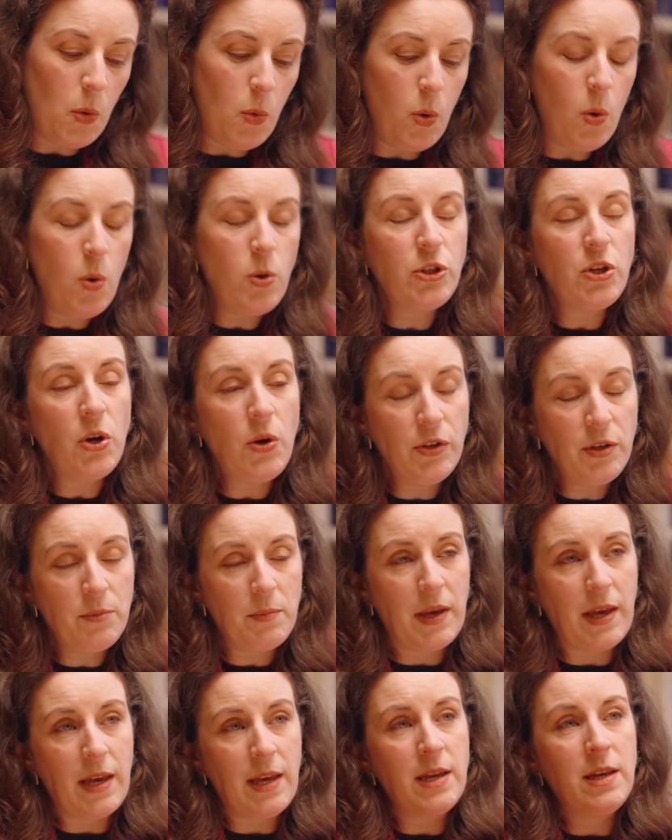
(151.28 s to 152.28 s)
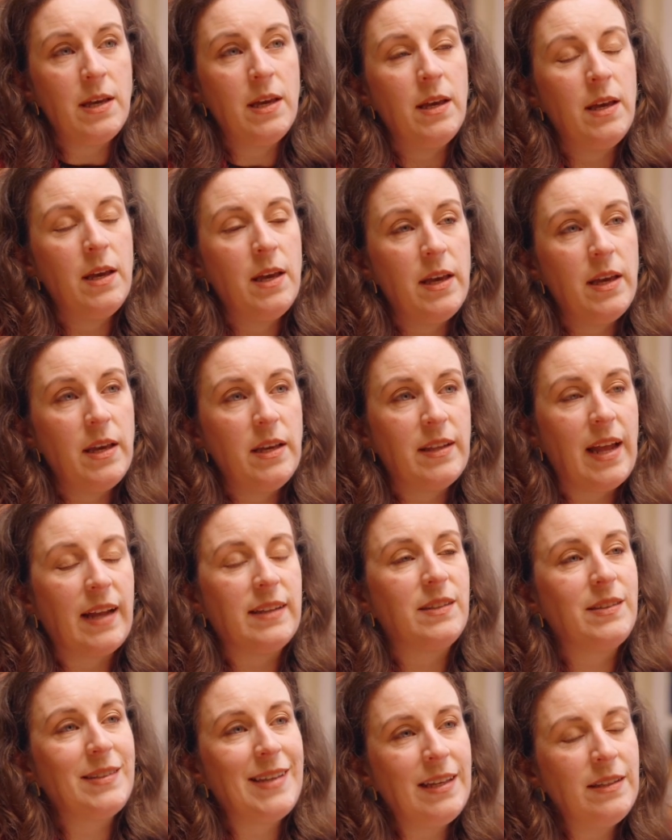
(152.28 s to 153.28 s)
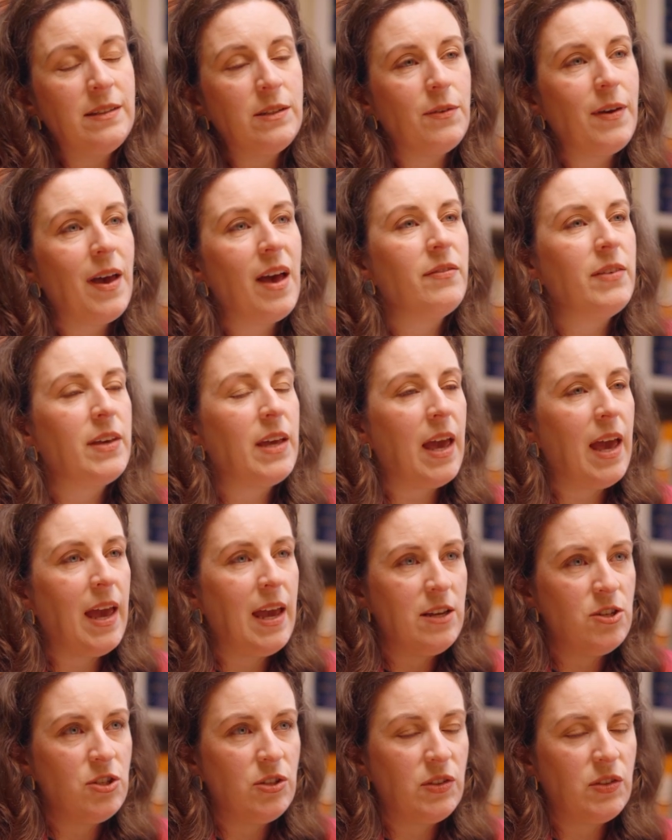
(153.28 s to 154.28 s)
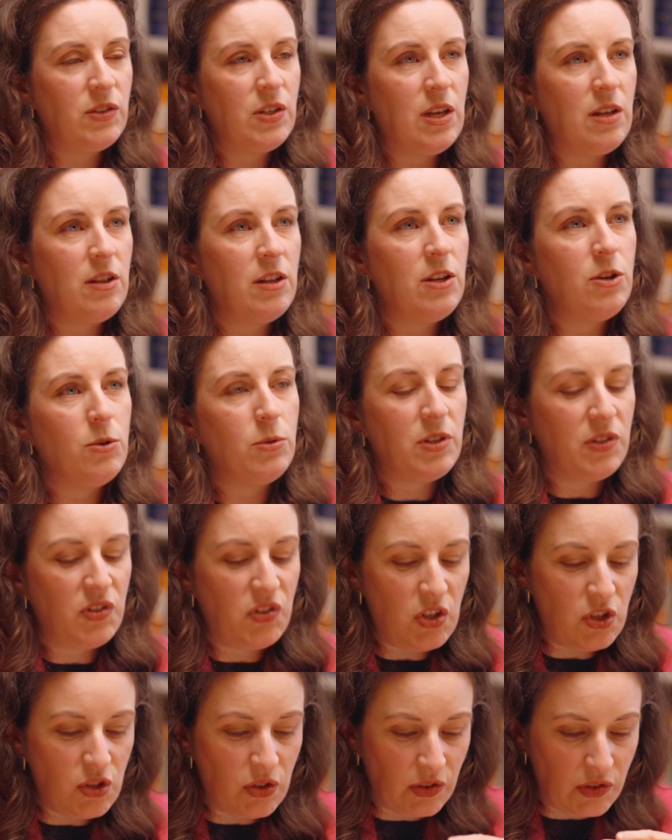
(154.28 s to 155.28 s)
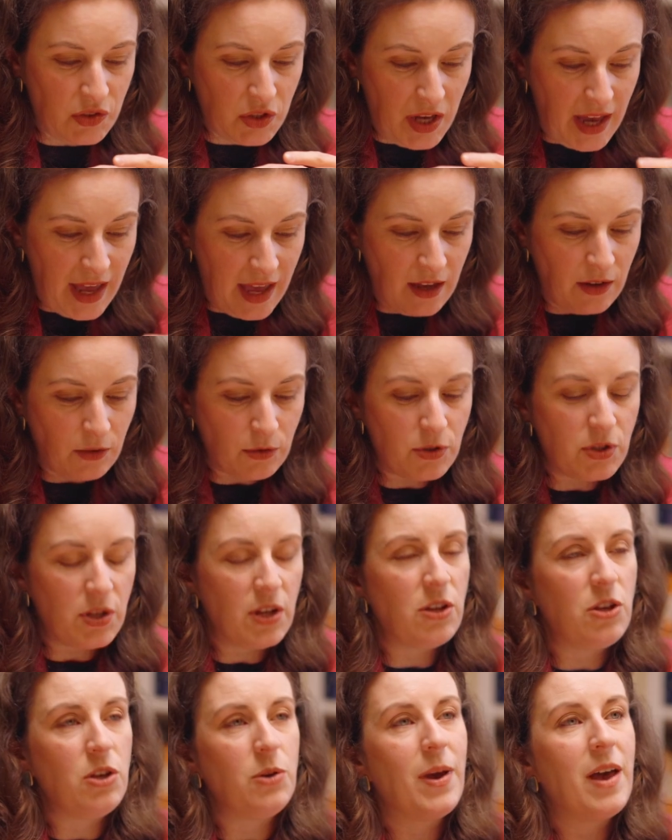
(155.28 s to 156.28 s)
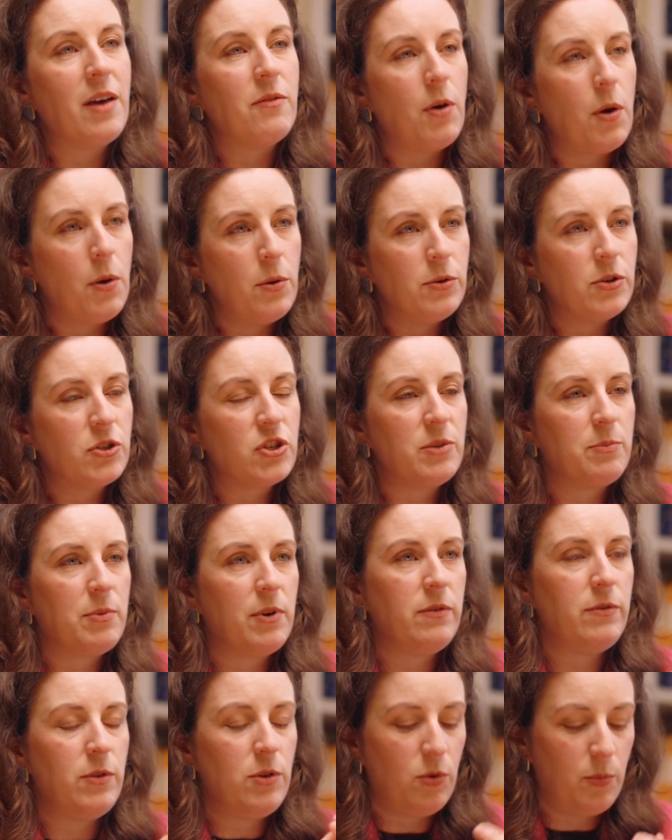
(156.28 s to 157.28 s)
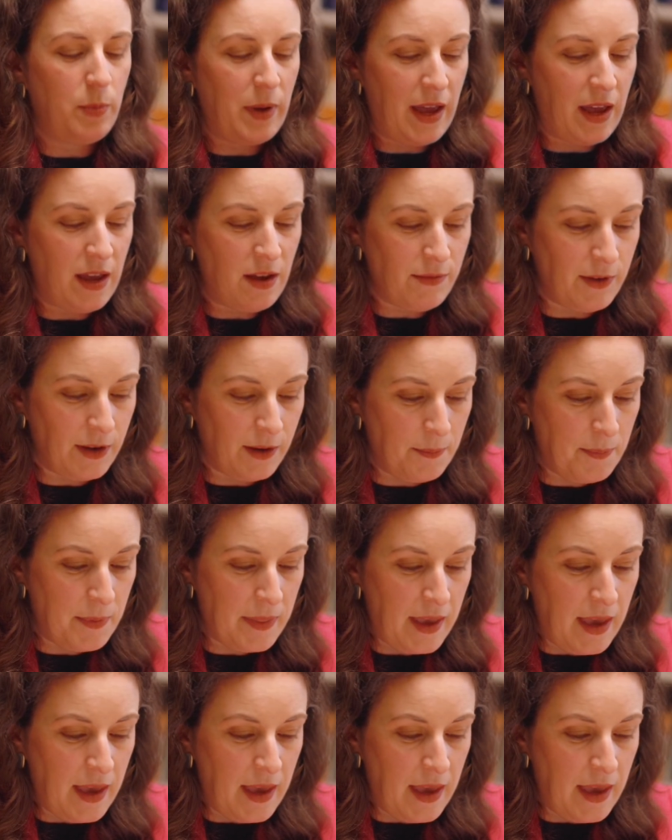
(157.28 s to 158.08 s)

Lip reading: Autonomy, that sense of having agency, that your decisions count and you have ownership over your behaviour.